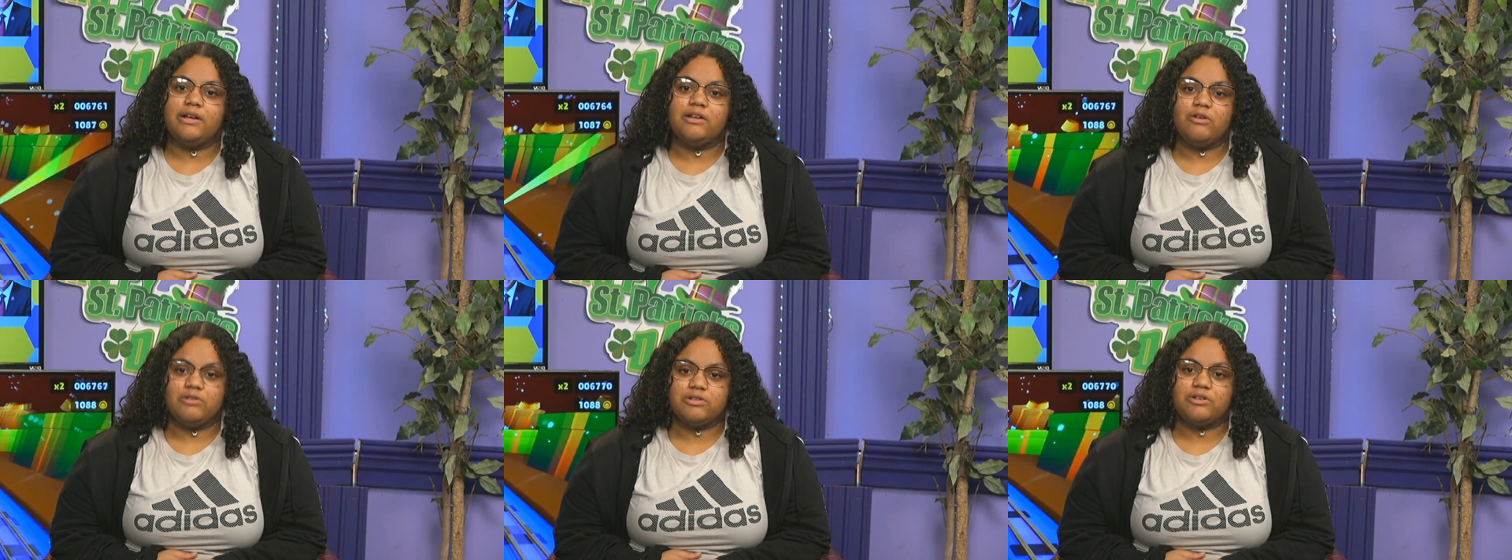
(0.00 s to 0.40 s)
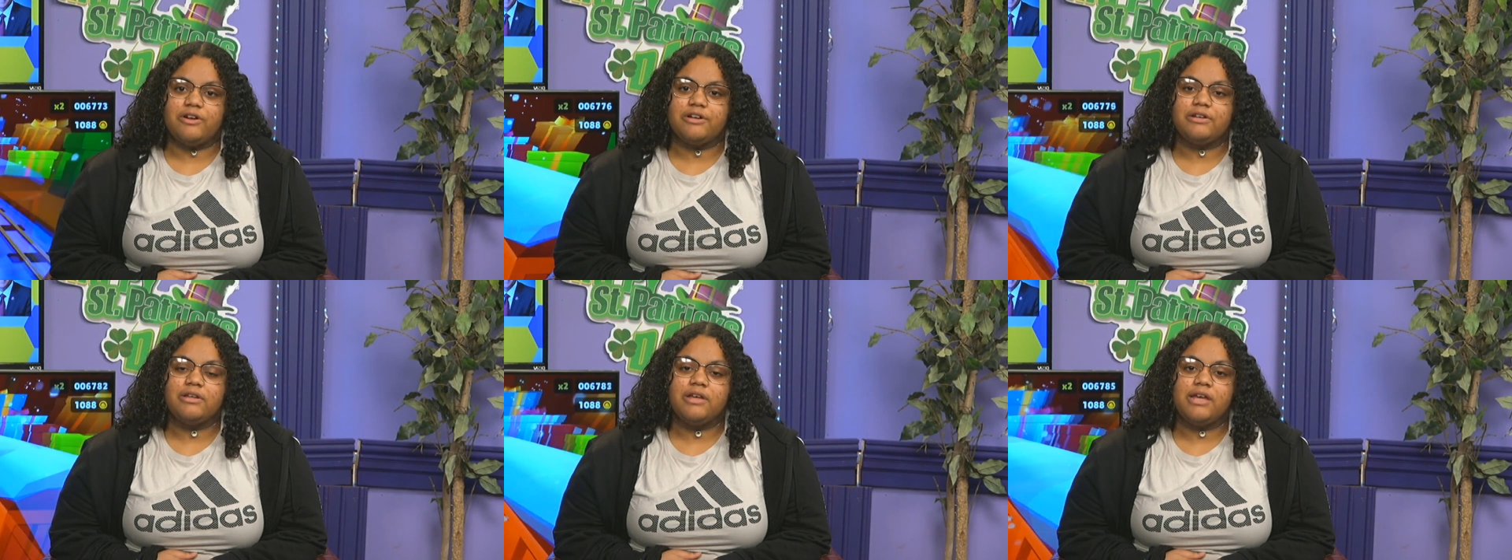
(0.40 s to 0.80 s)
Coast
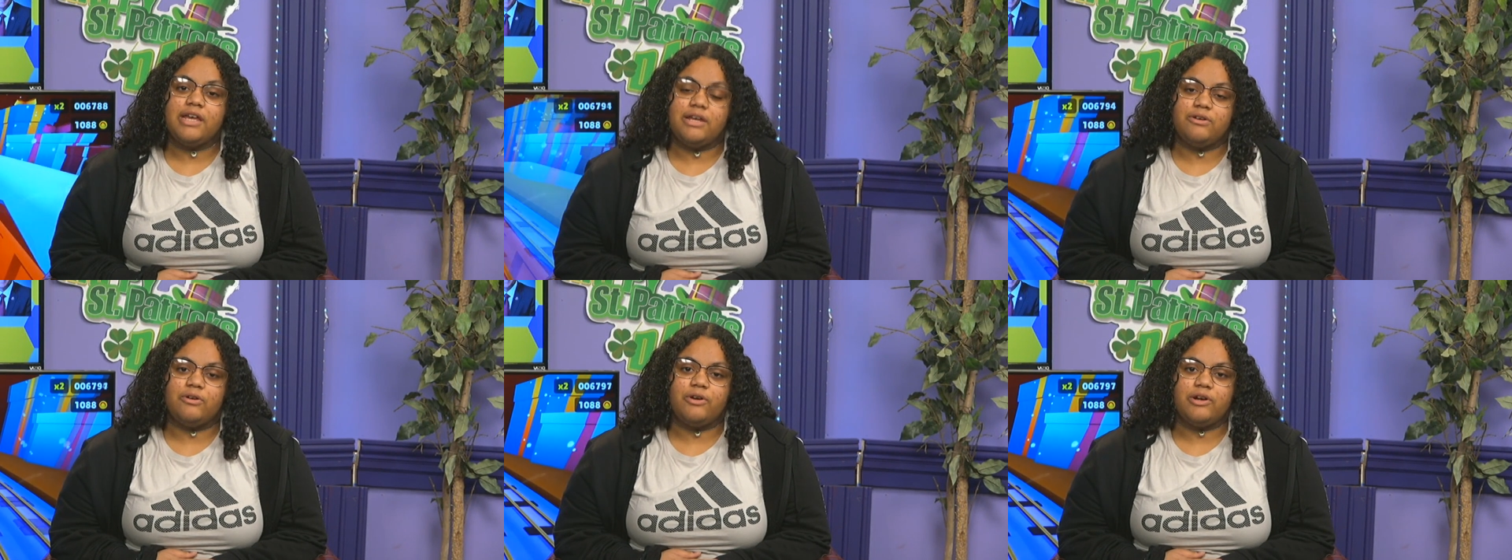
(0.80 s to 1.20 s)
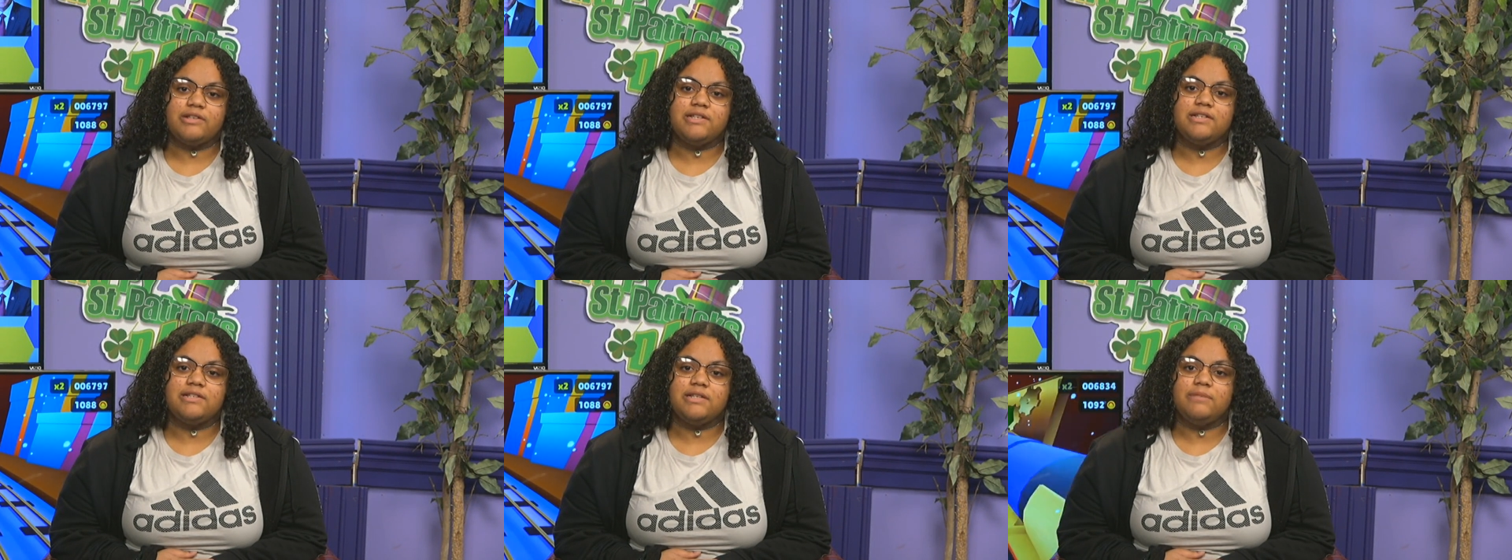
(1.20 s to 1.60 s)
Guard, and
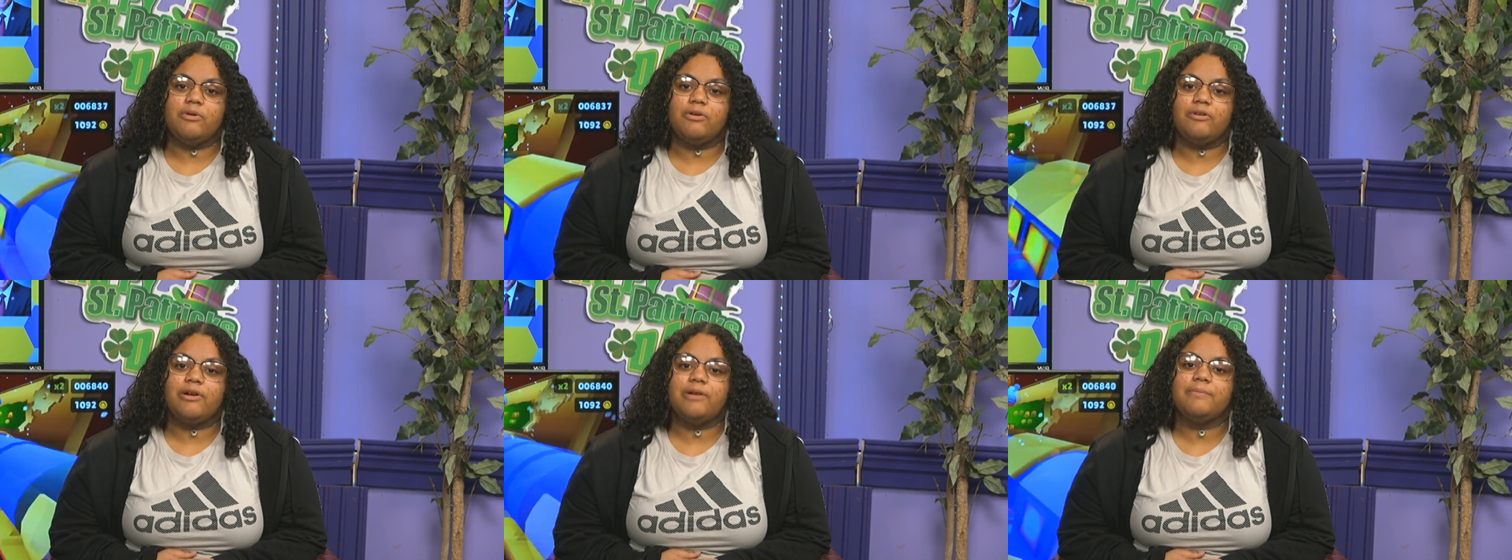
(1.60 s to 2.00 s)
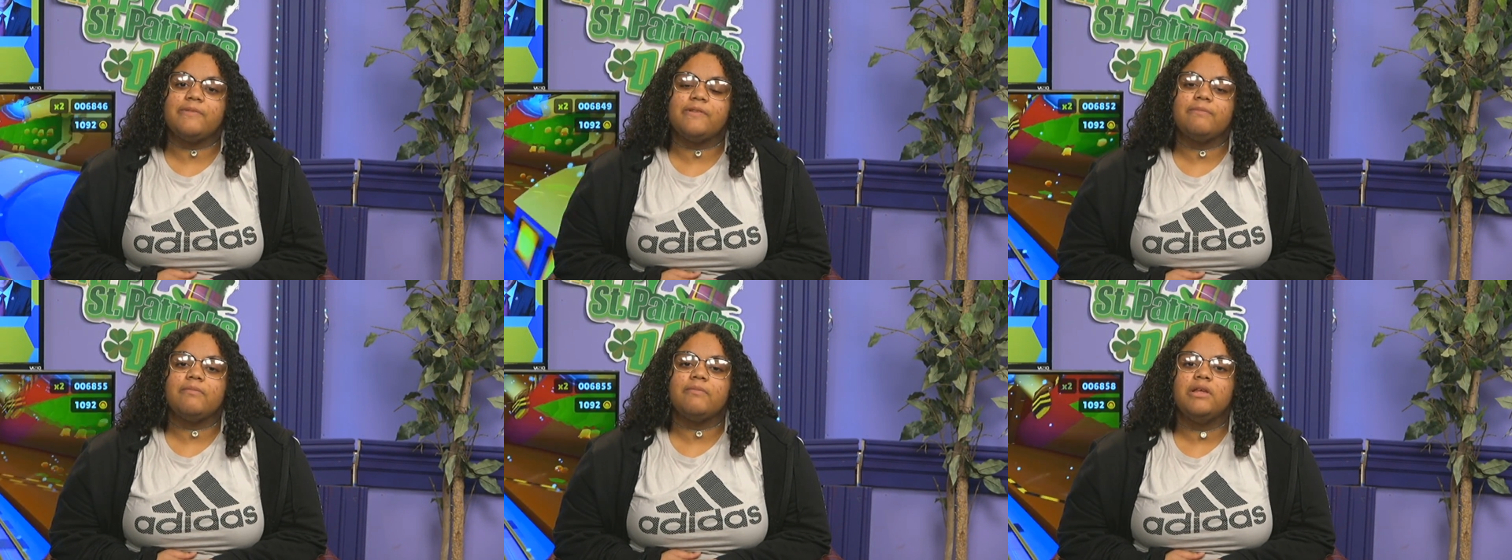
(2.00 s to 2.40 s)
ROTC
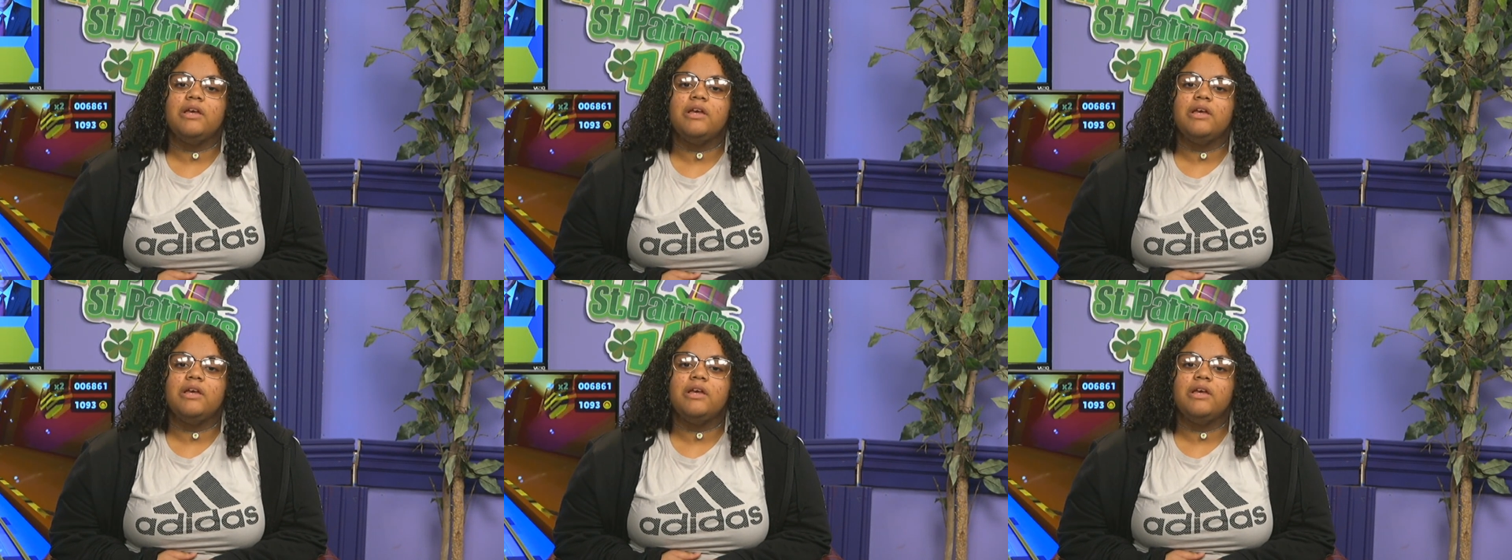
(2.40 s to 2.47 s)
programs.